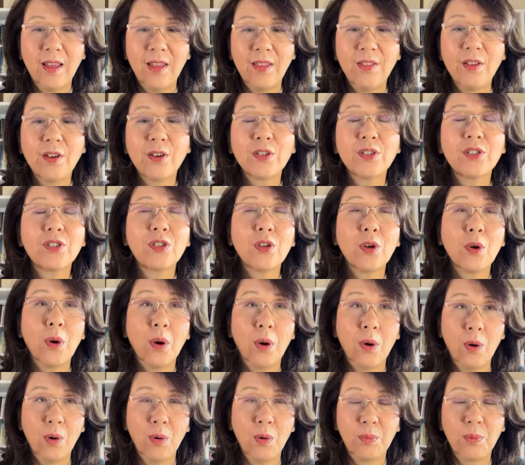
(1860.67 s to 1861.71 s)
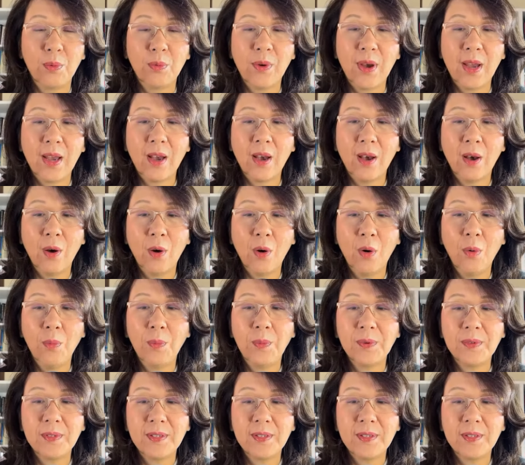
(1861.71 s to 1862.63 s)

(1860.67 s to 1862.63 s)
There's still hope when hope